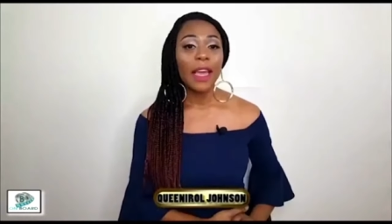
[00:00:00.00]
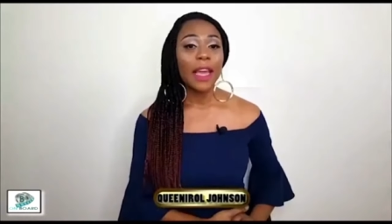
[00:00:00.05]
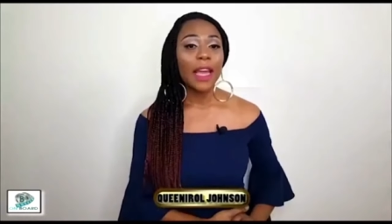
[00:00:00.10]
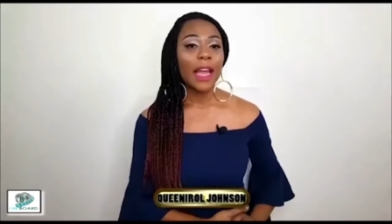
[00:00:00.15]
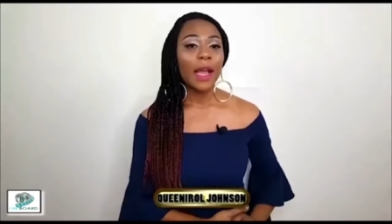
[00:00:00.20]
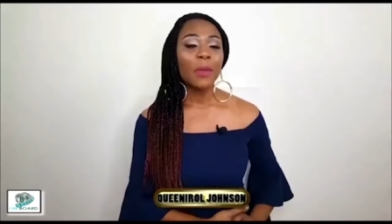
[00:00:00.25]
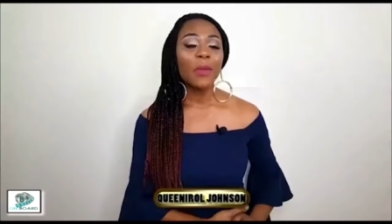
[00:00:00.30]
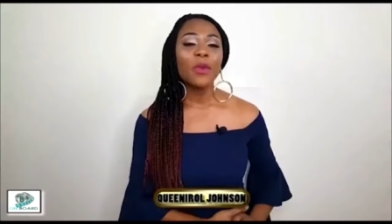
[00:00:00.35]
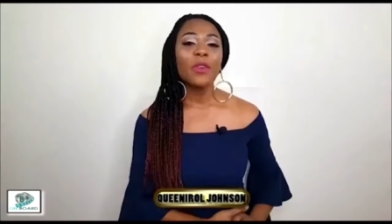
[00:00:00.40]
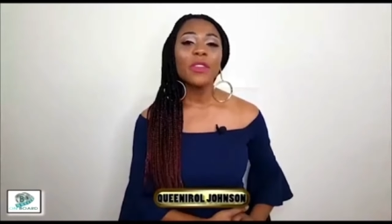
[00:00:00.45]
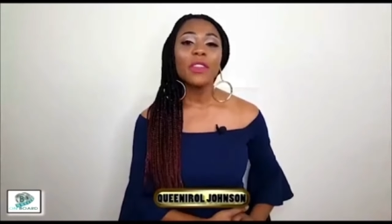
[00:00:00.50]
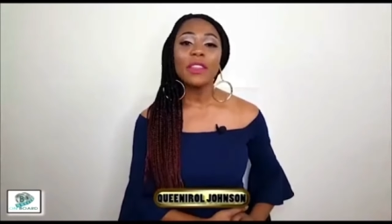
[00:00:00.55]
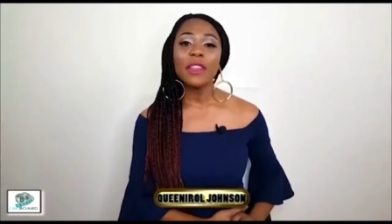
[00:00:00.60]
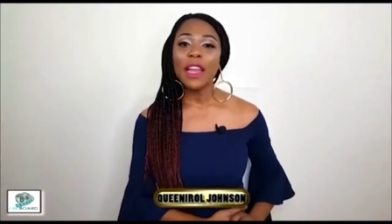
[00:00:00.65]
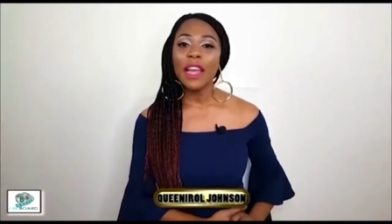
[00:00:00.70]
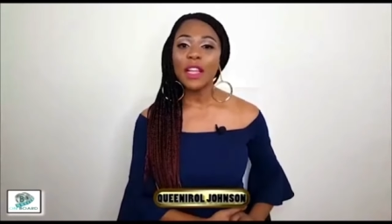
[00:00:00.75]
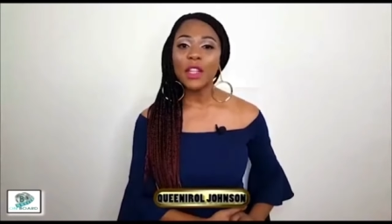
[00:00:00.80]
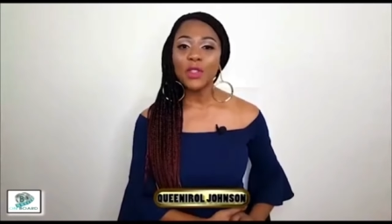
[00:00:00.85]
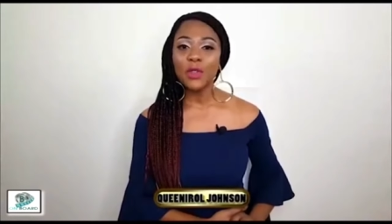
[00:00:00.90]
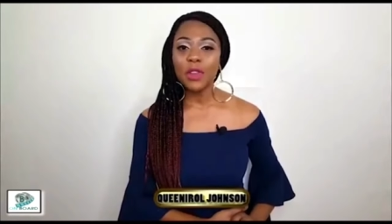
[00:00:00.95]
Cameroonian
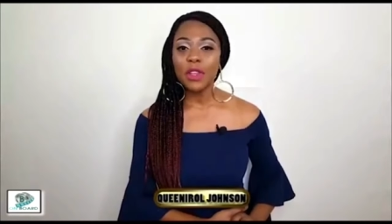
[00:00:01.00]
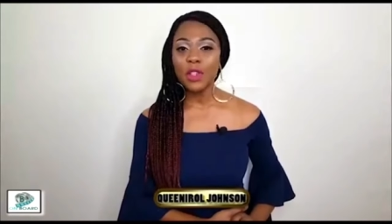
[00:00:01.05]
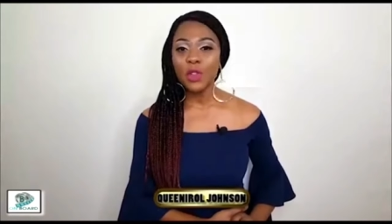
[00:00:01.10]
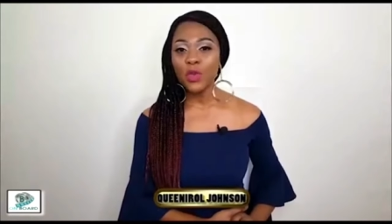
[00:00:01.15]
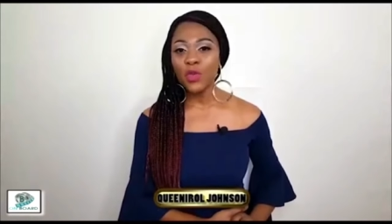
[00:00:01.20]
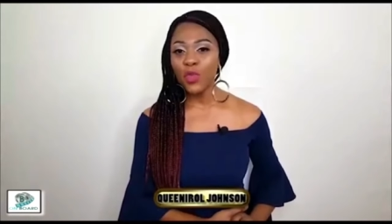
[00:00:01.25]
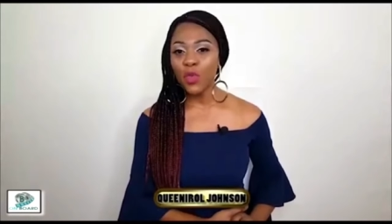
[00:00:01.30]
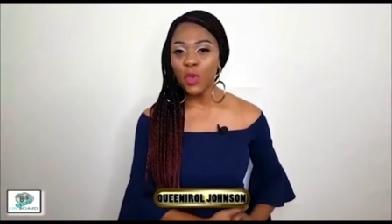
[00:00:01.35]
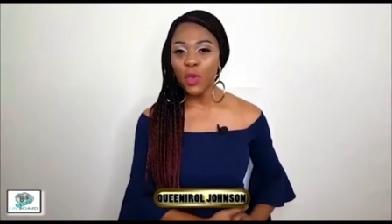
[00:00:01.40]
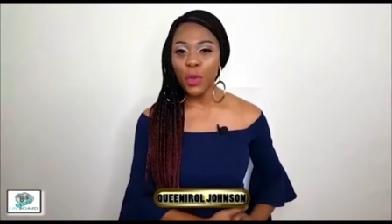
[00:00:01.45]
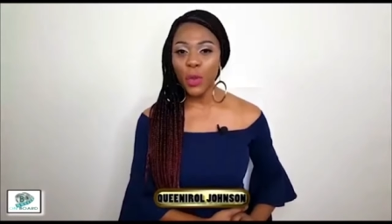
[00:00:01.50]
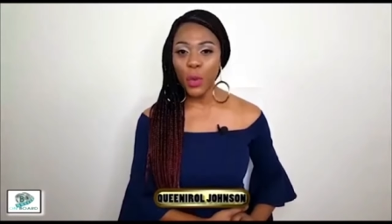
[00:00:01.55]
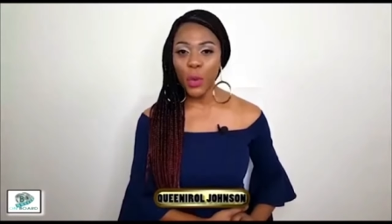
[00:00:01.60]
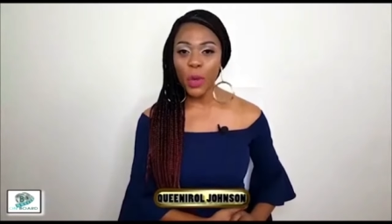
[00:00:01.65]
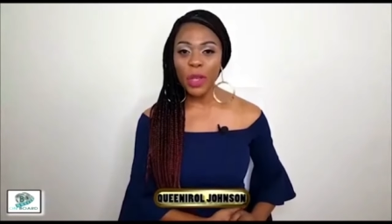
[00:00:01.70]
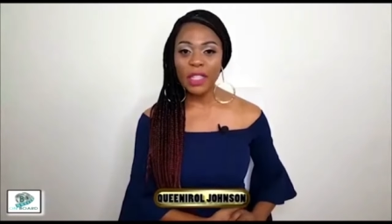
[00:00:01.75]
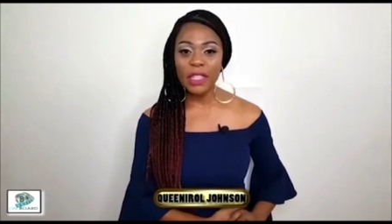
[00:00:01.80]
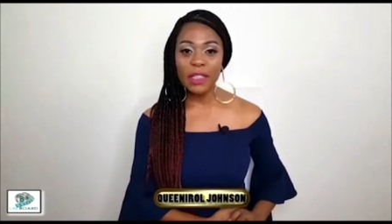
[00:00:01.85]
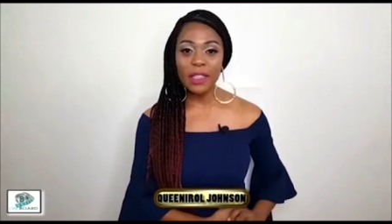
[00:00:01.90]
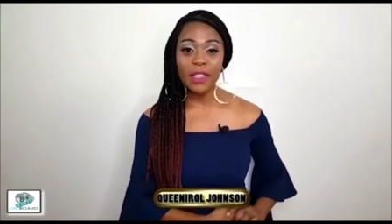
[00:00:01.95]
actress Ruth
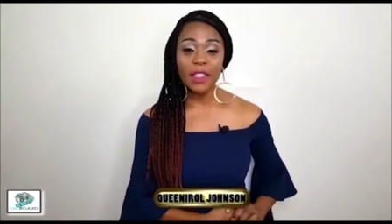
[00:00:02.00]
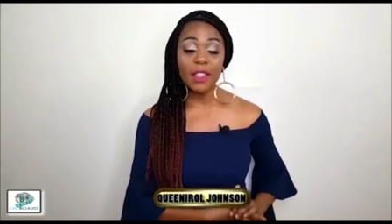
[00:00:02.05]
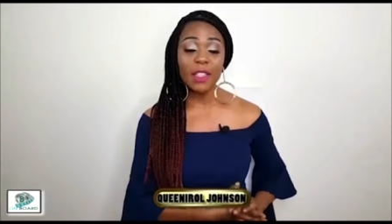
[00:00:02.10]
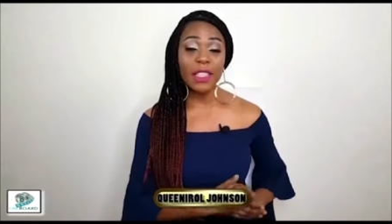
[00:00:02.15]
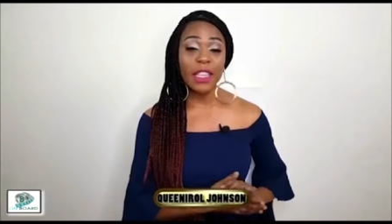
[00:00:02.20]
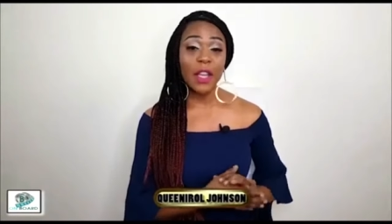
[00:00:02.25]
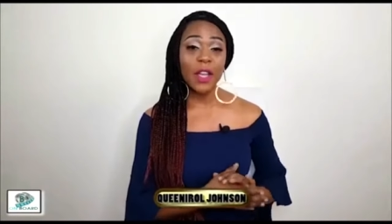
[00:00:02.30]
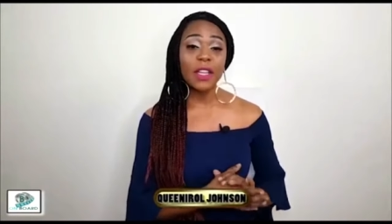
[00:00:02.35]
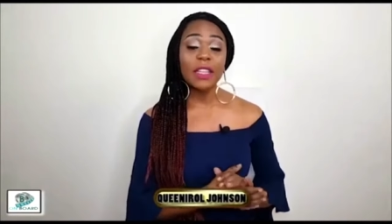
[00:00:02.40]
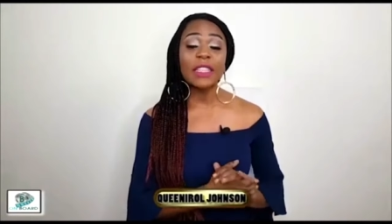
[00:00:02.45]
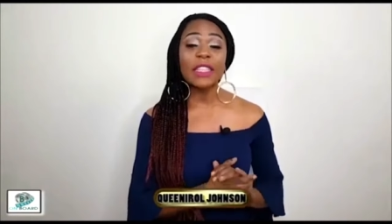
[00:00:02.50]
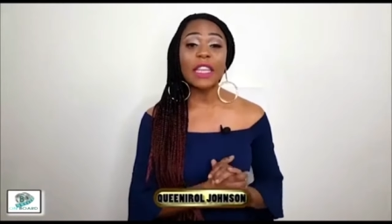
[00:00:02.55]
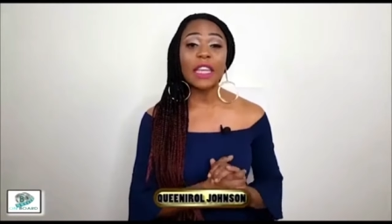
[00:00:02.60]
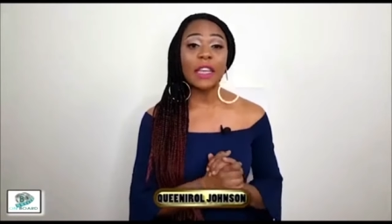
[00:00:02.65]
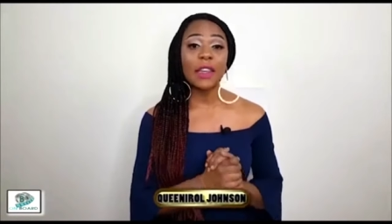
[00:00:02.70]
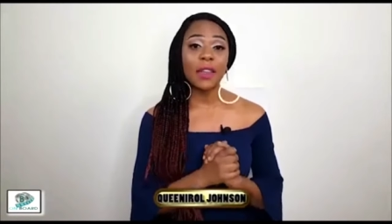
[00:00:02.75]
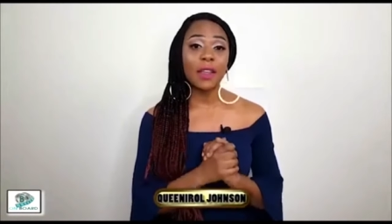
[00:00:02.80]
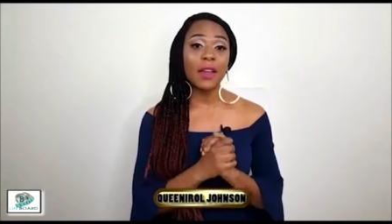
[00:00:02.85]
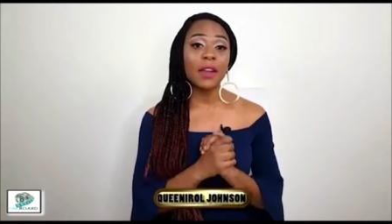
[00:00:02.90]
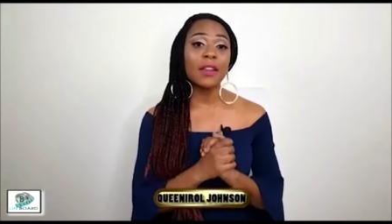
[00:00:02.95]
Quenty stars
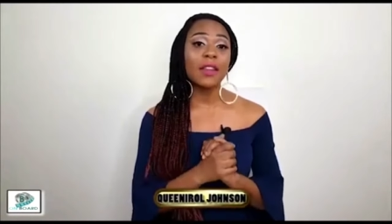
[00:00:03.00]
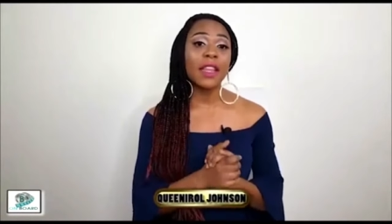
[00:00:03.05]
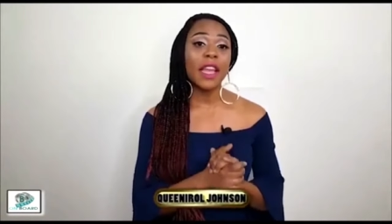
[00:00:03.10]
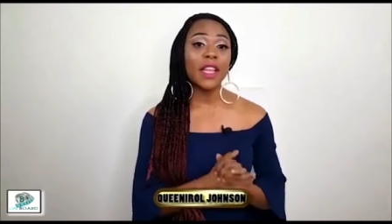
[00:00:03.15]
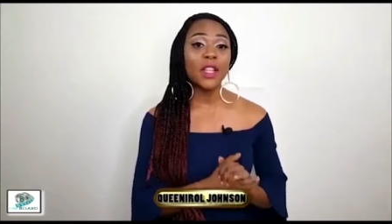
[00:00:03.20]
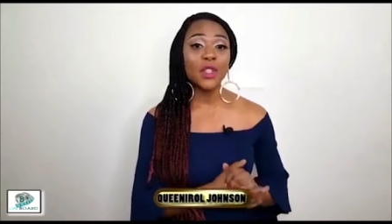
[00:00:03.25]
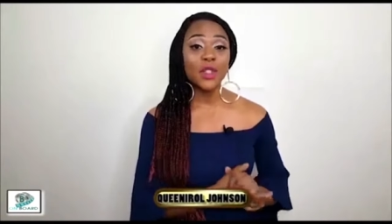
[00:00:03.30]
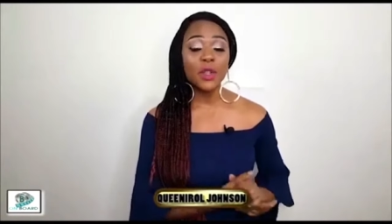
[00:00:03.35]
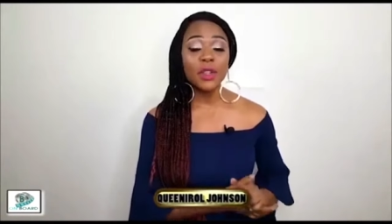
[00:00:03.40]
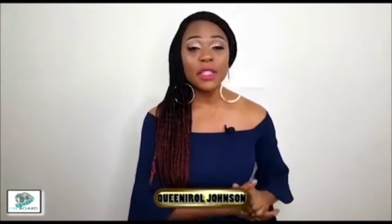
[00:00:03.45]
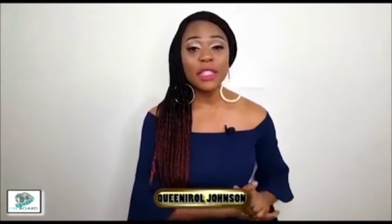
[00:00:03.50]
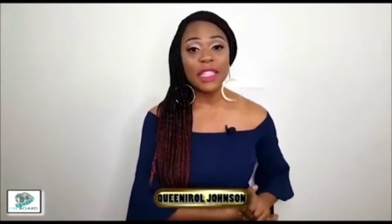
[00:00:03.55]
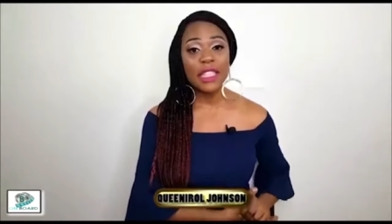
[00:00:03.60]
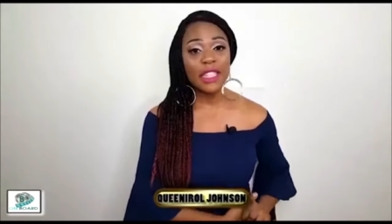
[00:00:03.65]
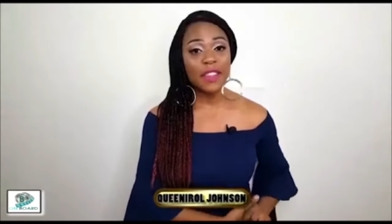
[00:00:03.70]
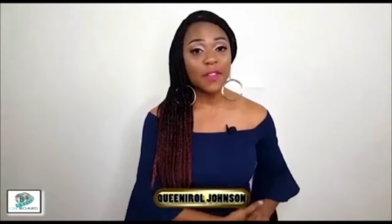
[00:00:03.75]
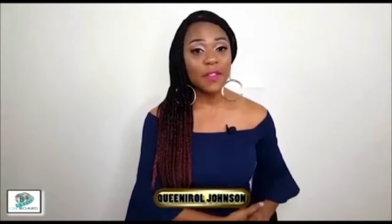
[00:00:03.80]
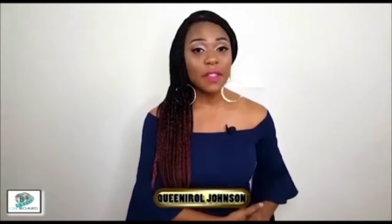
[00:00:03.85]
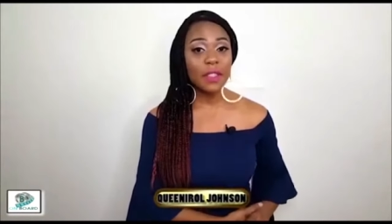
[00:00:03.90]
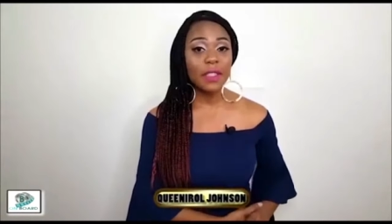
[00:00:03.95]
in a Nigerian
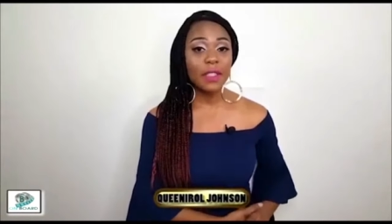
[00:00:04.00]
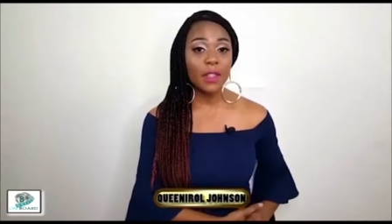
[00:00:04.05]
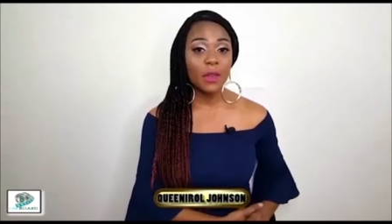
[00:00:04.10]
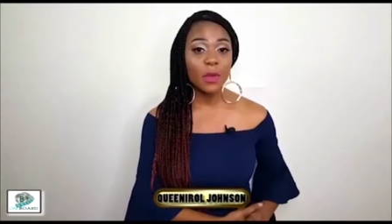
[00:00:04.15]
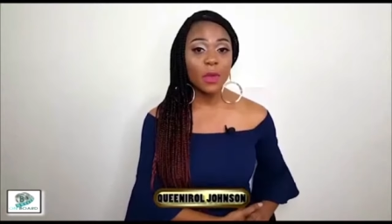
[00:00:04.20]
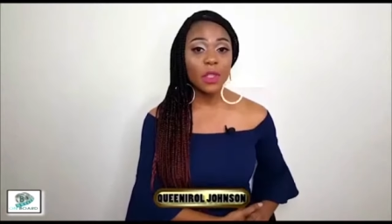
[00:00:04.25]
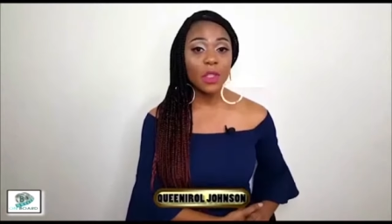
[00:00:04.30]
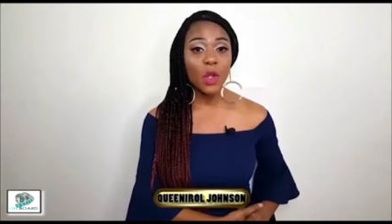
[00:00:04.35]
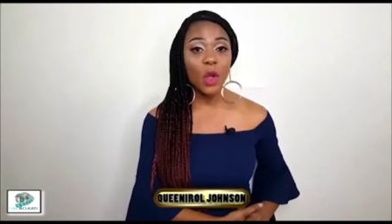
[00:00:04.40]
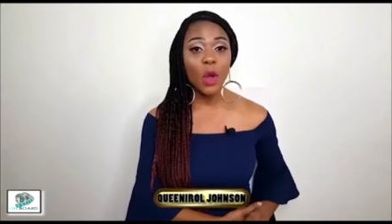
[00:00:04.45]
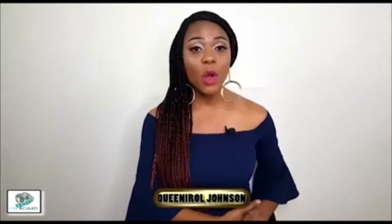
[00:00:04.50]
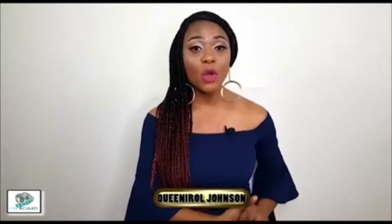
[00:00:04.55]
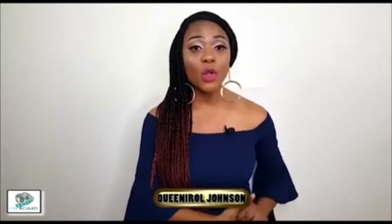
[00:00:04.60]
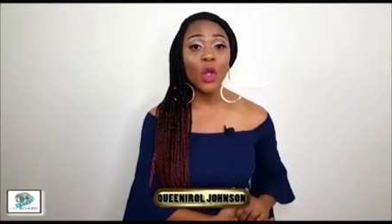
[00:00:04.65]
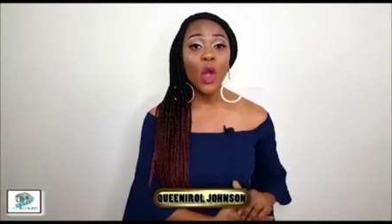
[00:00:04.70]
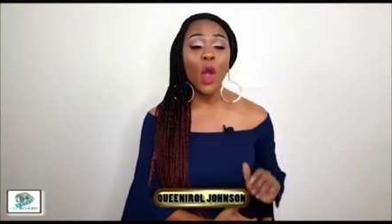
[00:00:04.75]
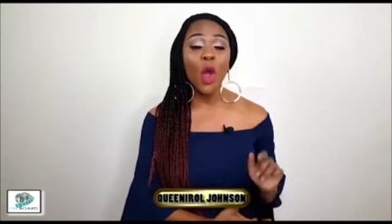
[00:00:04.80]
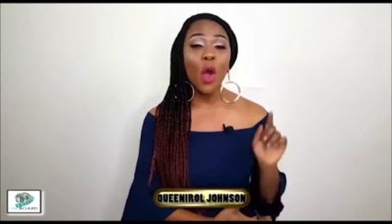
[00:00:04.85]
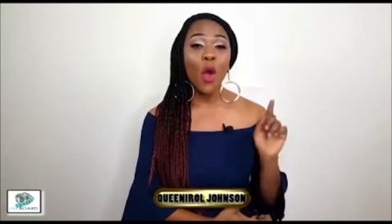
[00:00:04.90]
TV series called